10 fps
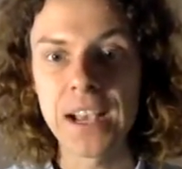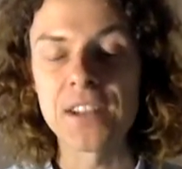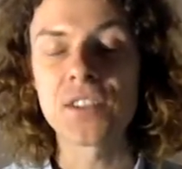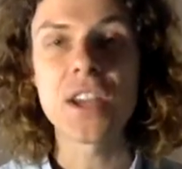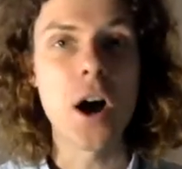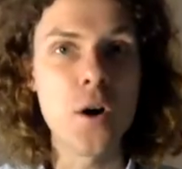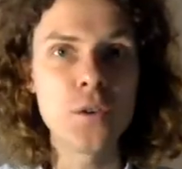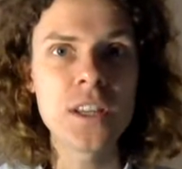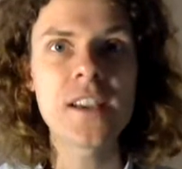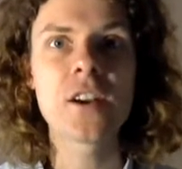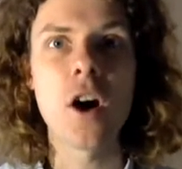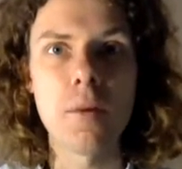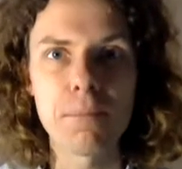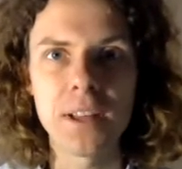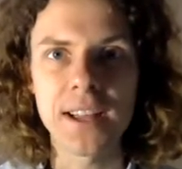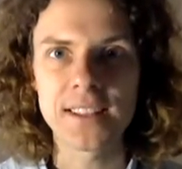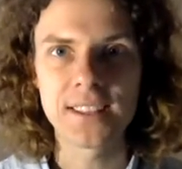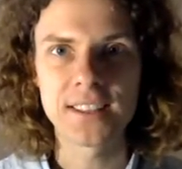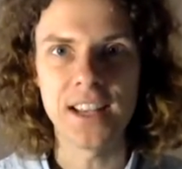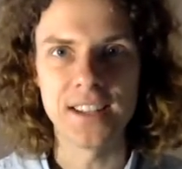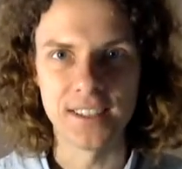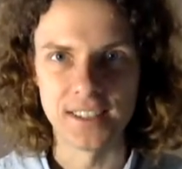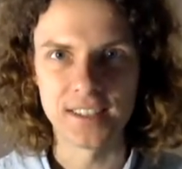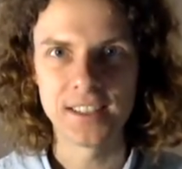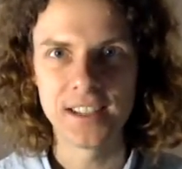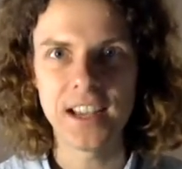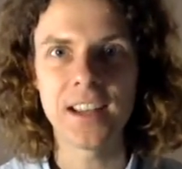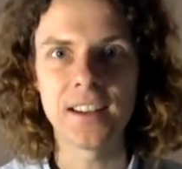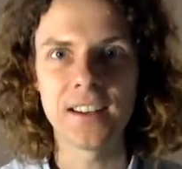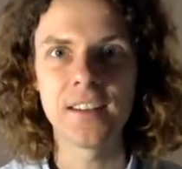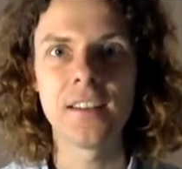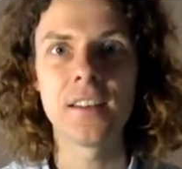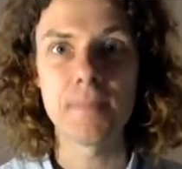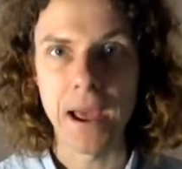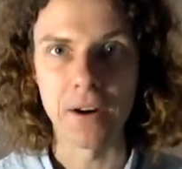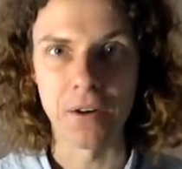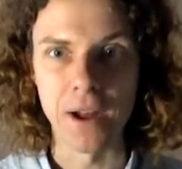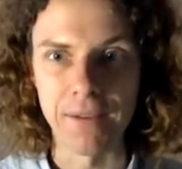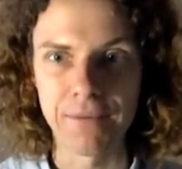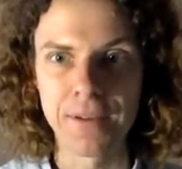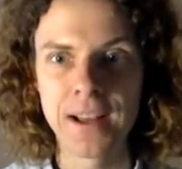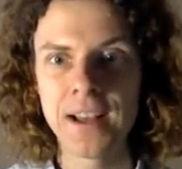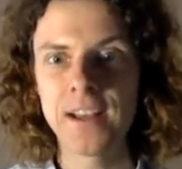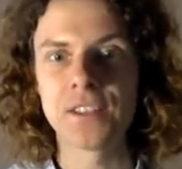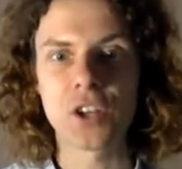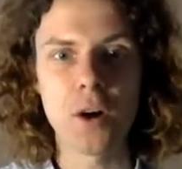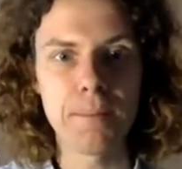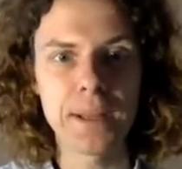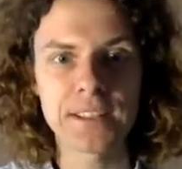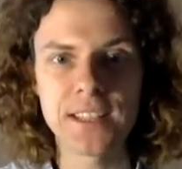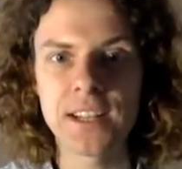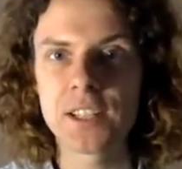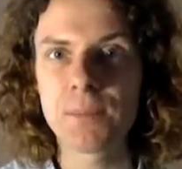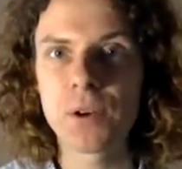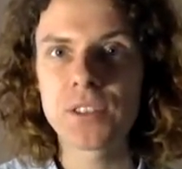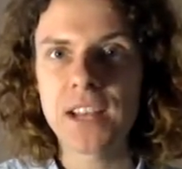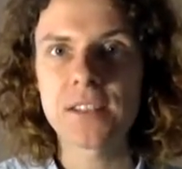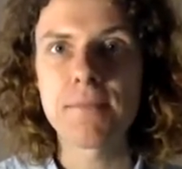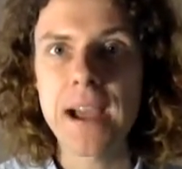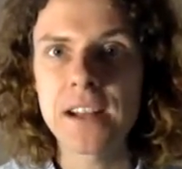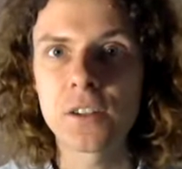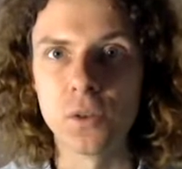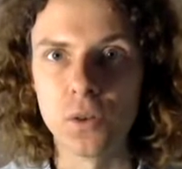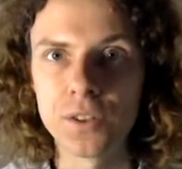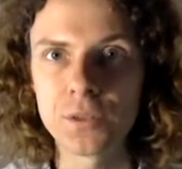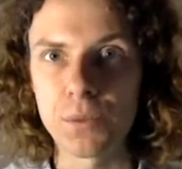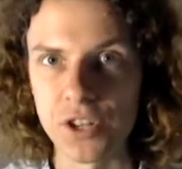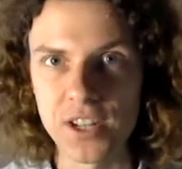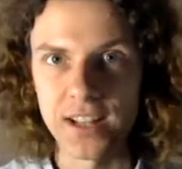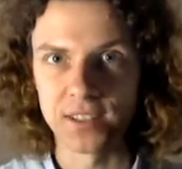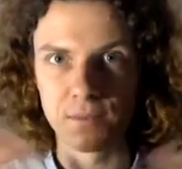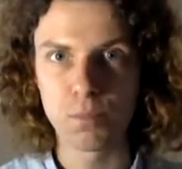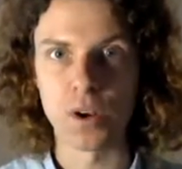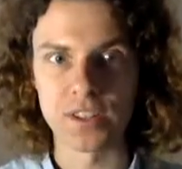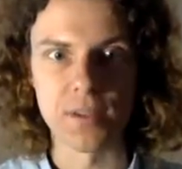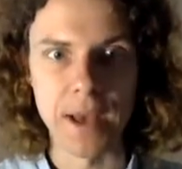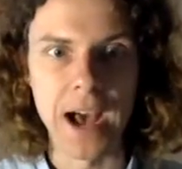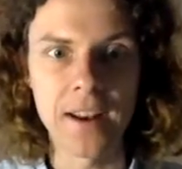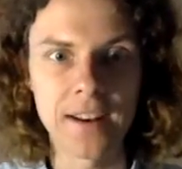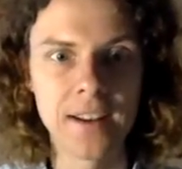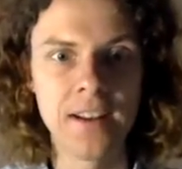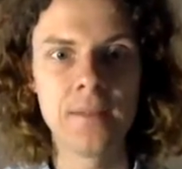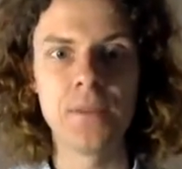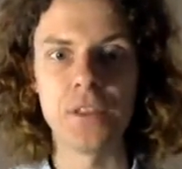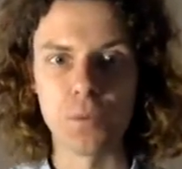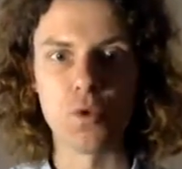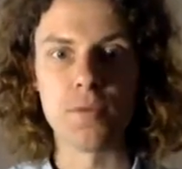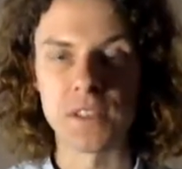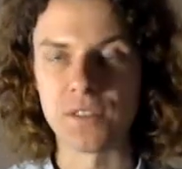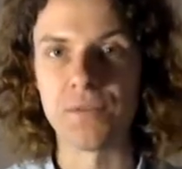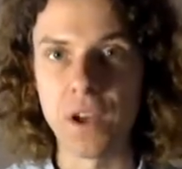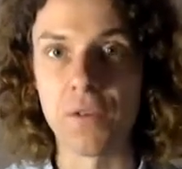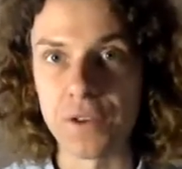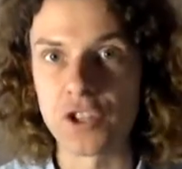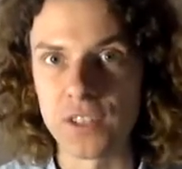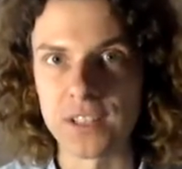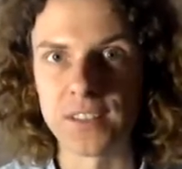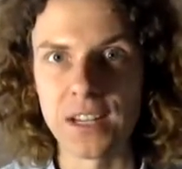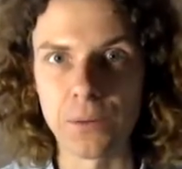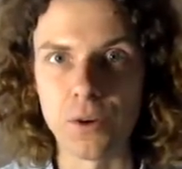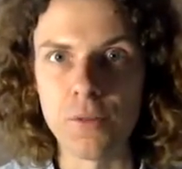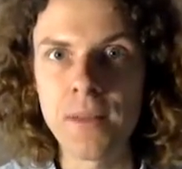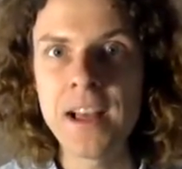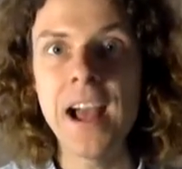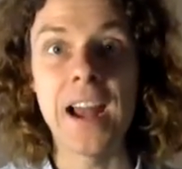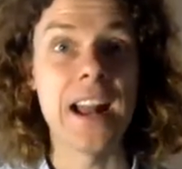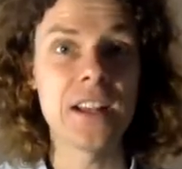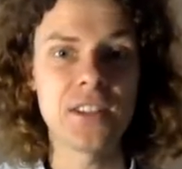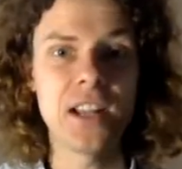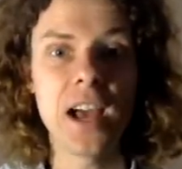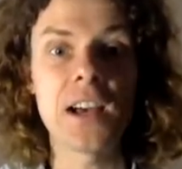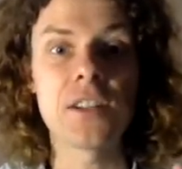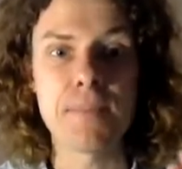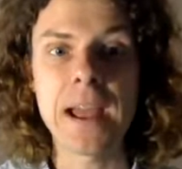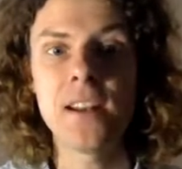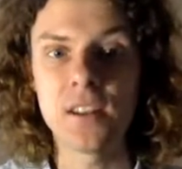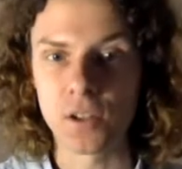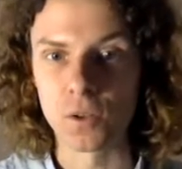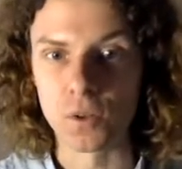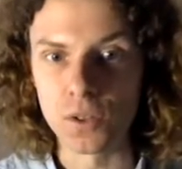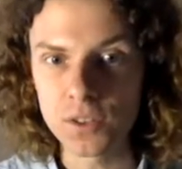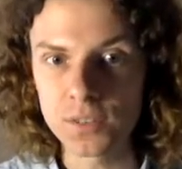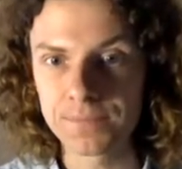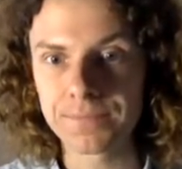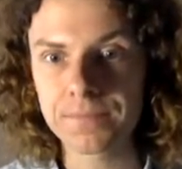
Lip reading: It's the only complex sentence in the paragraph. It's a complex sentence because it has a main clause, which says what it's about, that the room is officially a sitting room, and it has a dependent clause,